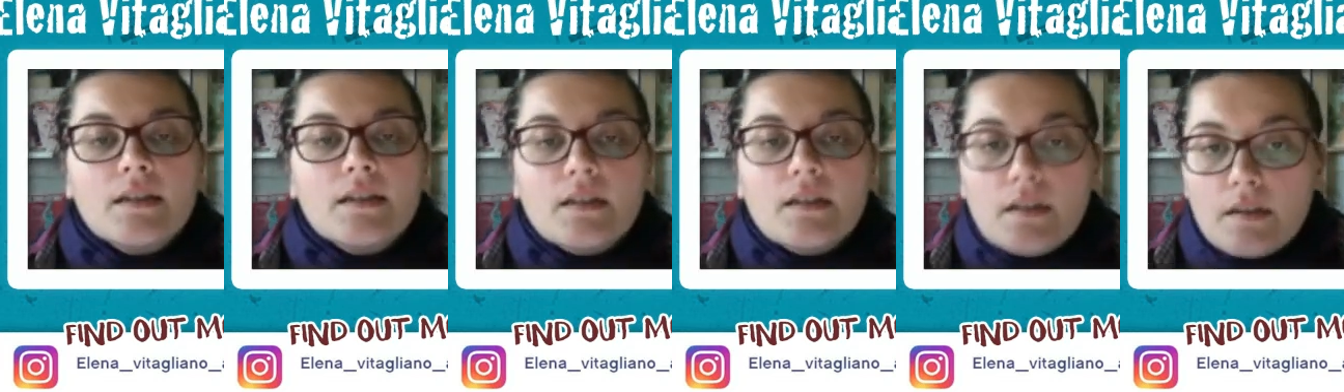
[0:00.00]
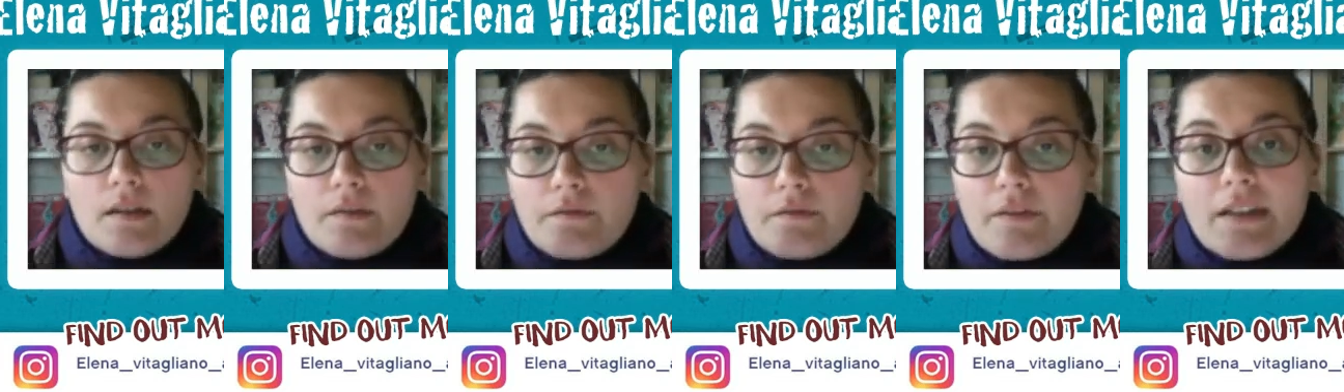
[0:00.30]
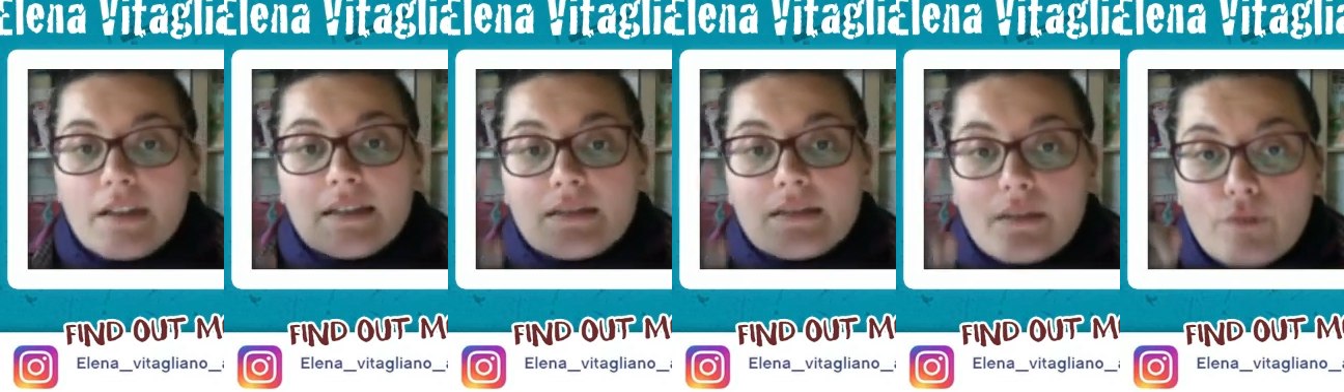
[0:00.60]

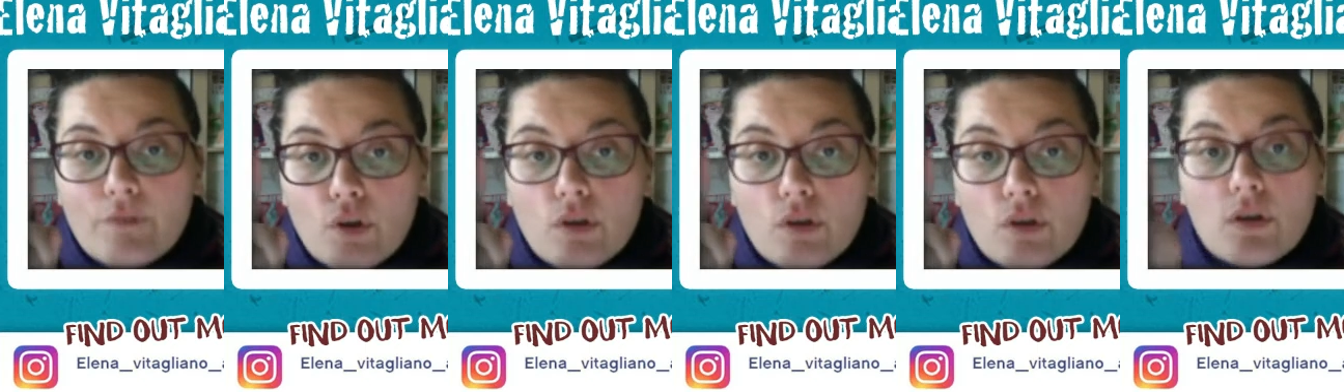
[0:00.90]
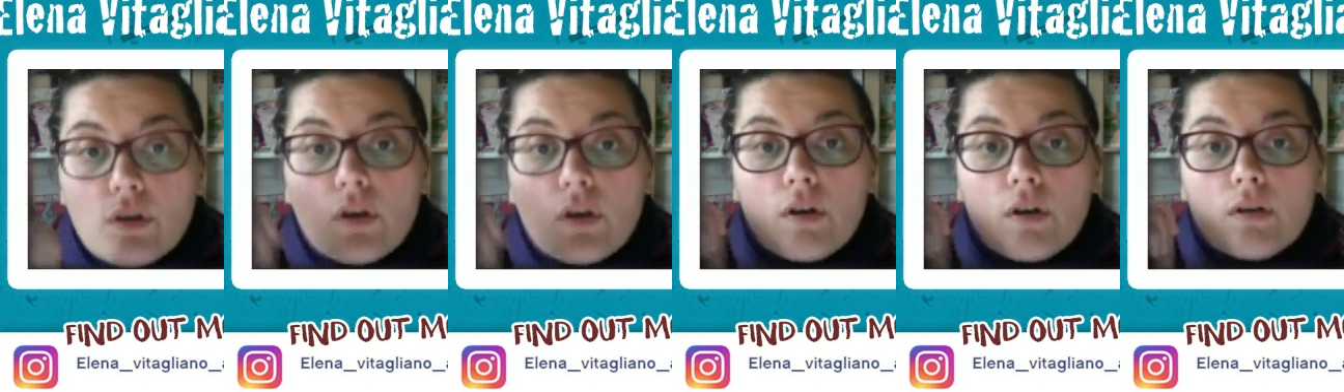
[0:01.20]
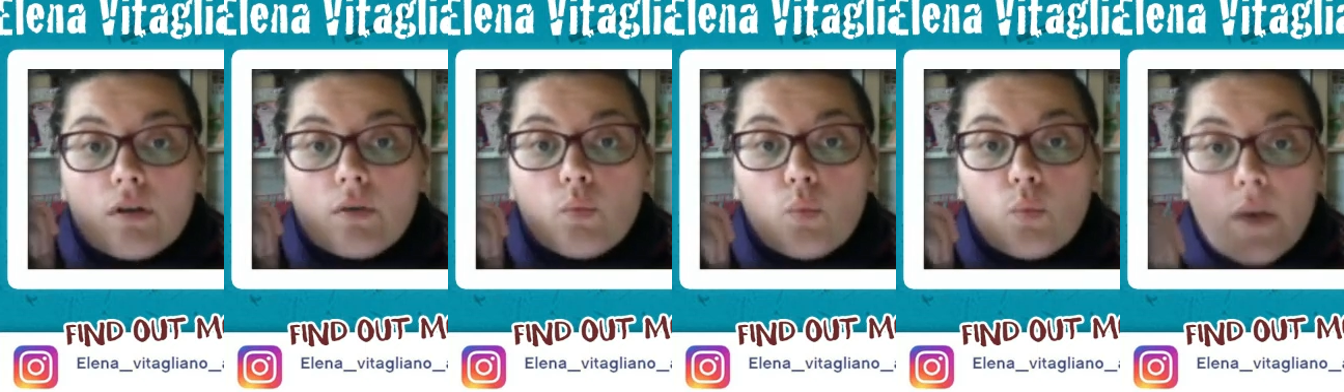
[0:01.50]
First of all,
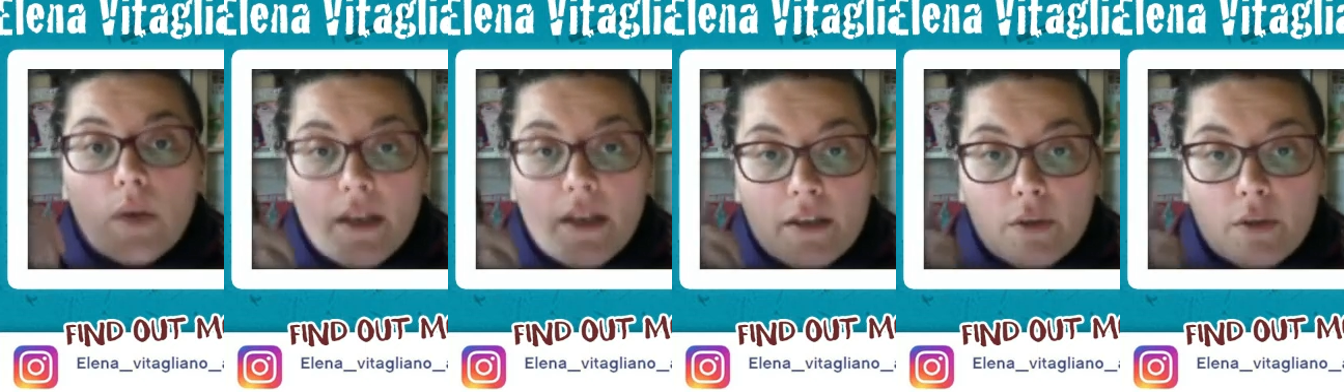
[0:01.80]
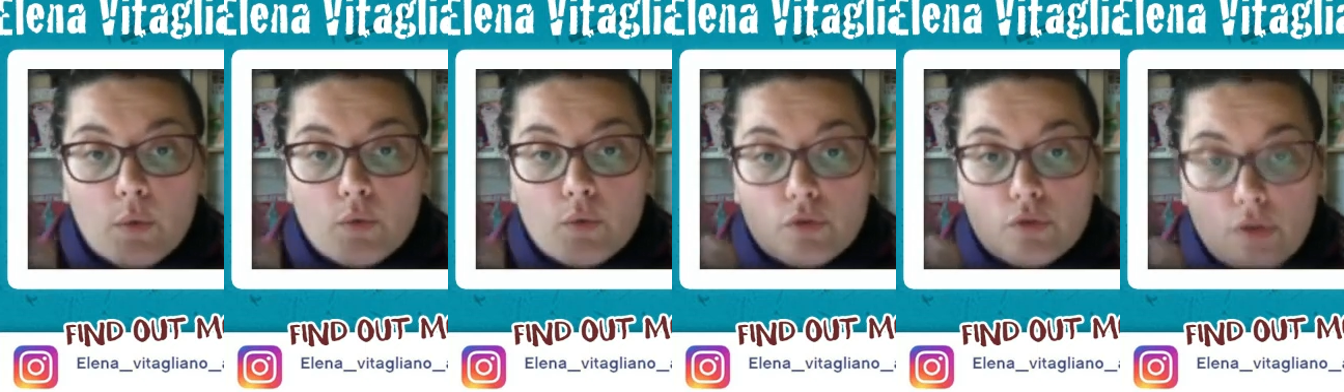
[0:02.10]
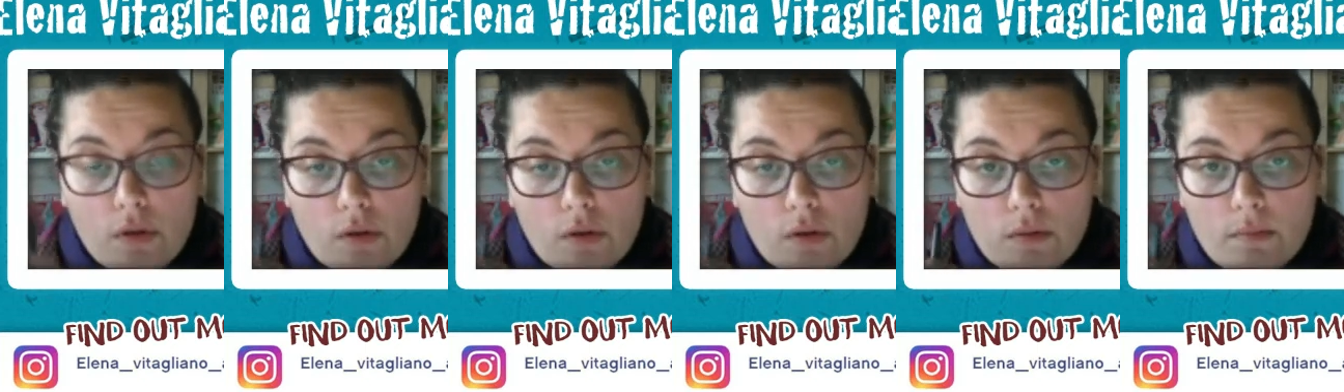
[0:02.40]
when you
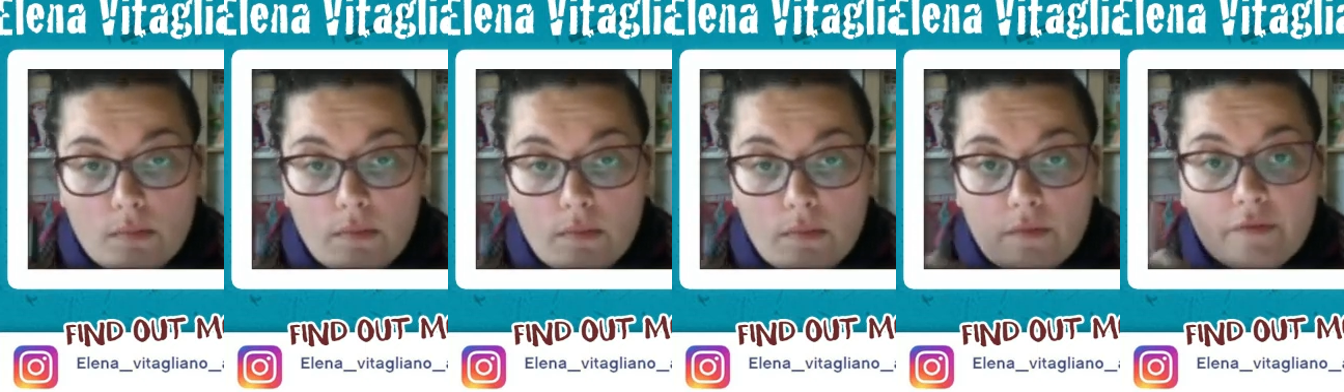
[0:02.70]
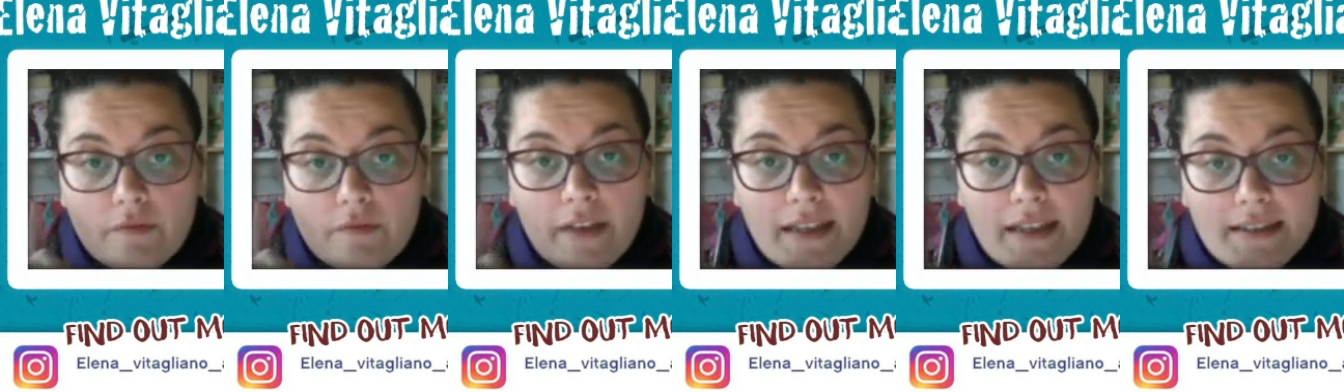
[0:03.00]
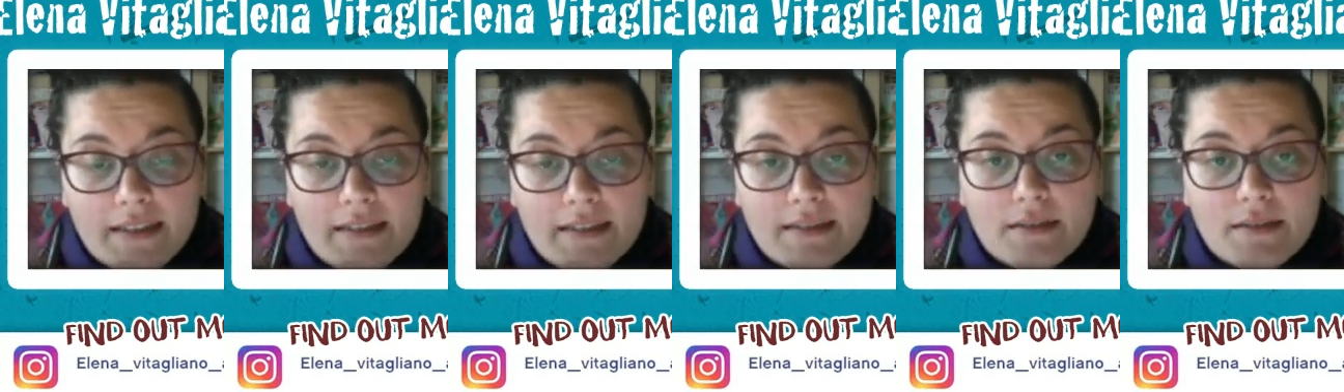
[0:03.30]
draw
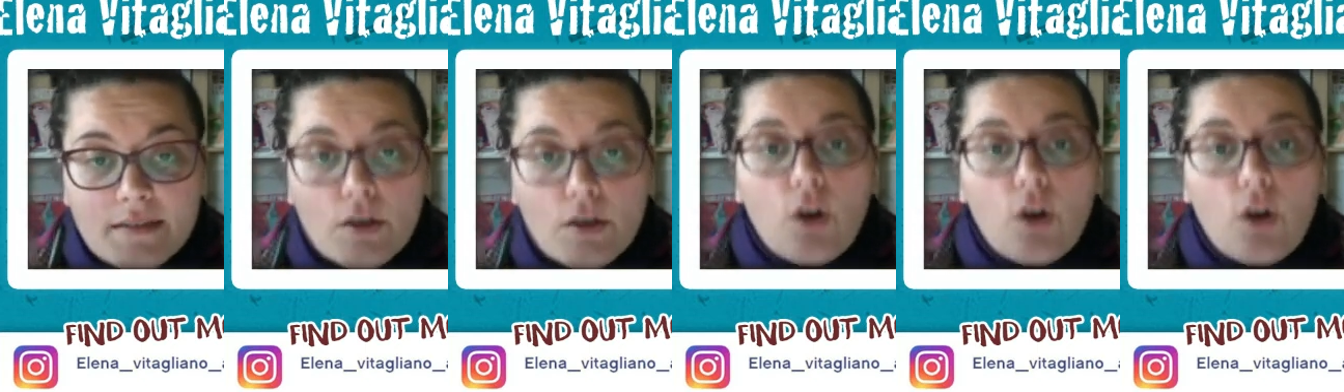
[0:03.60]
faces,